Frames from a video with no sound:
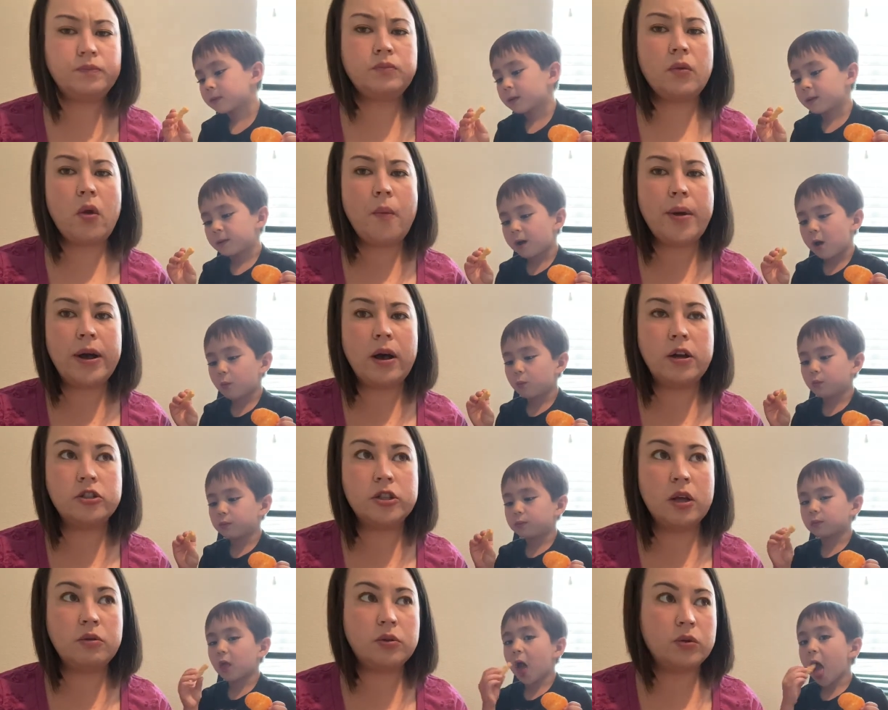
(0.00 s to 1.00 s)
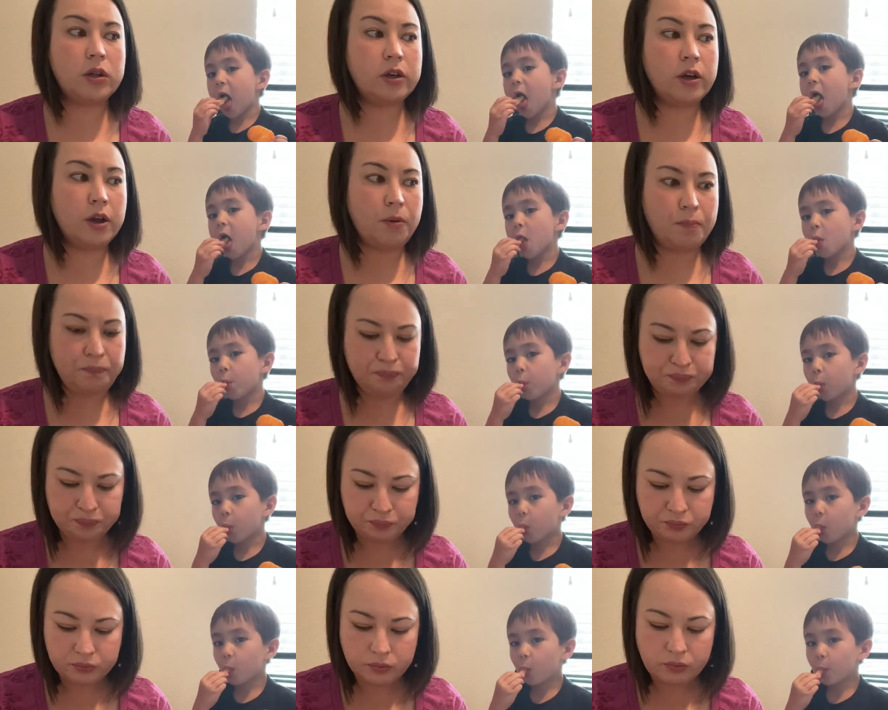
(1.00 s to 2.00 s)
Speaker 1: Oh my gosh, that was really good.
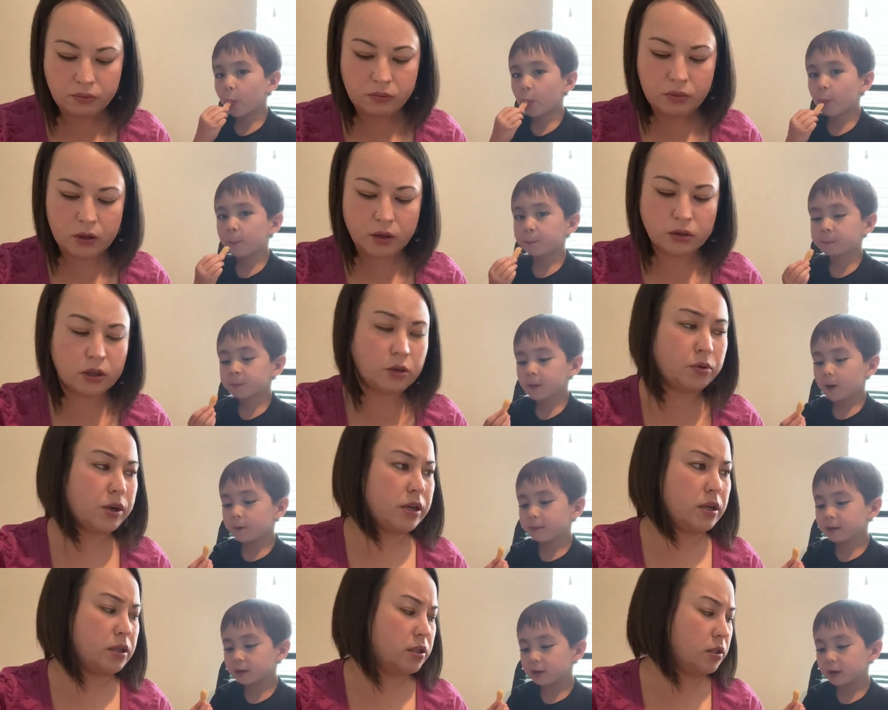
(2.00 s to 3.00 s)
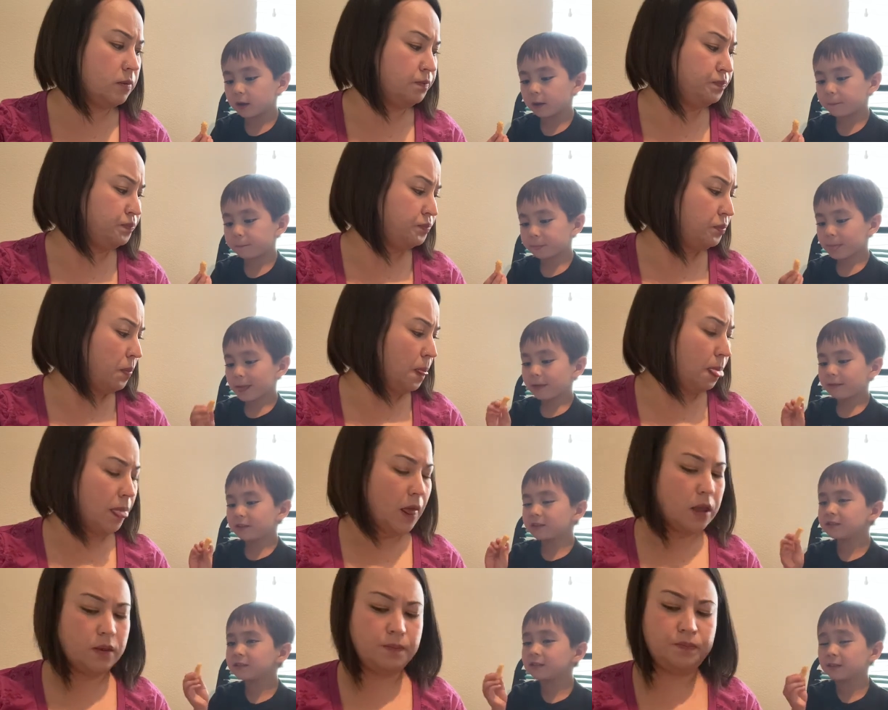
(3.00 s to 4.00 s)
The green is... this
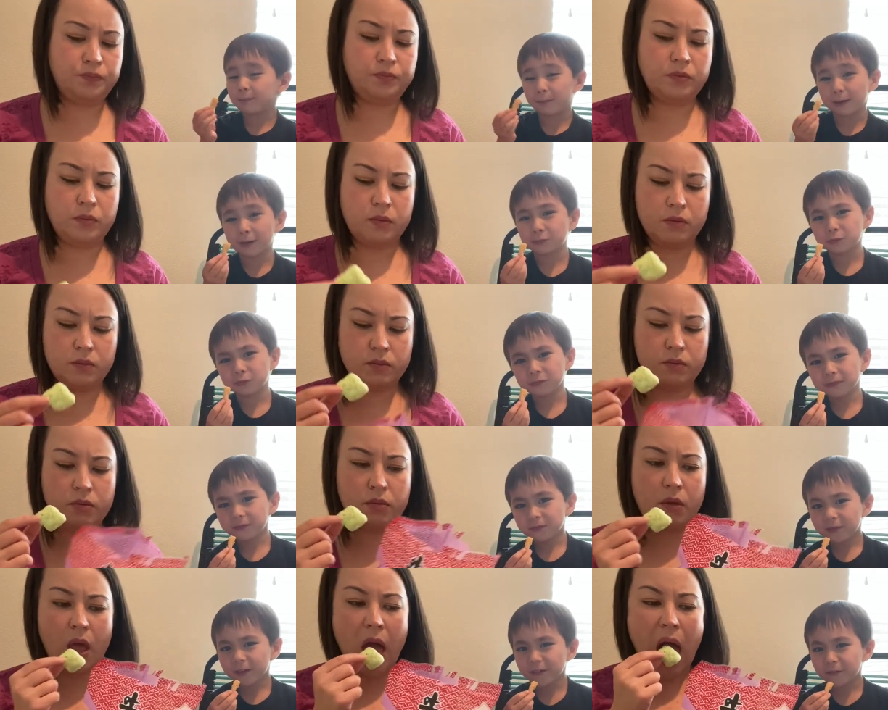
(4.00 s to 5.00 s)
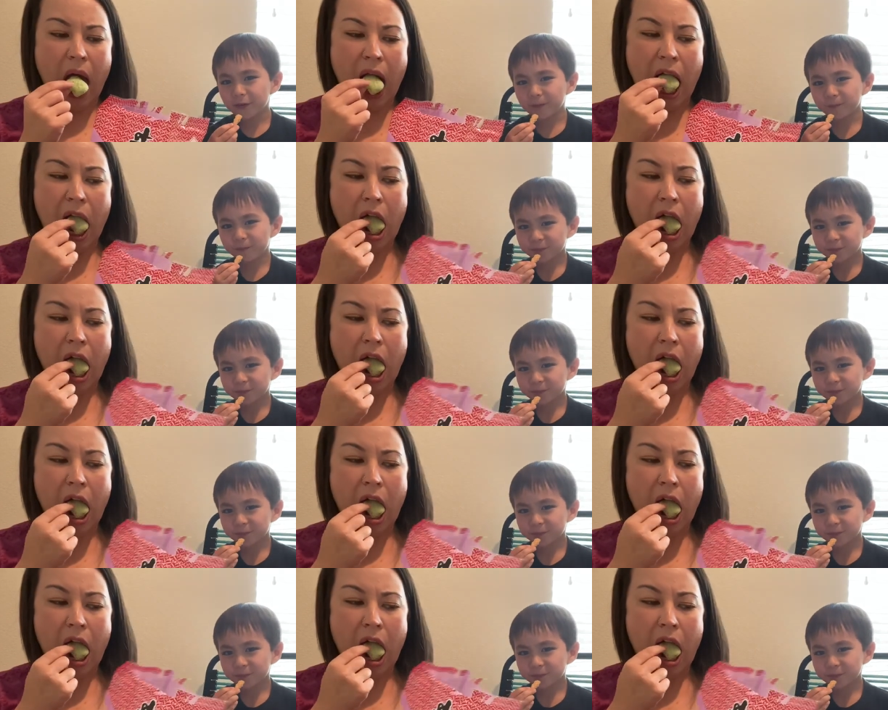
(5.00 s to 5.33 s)
Speaker 2: is the best ever.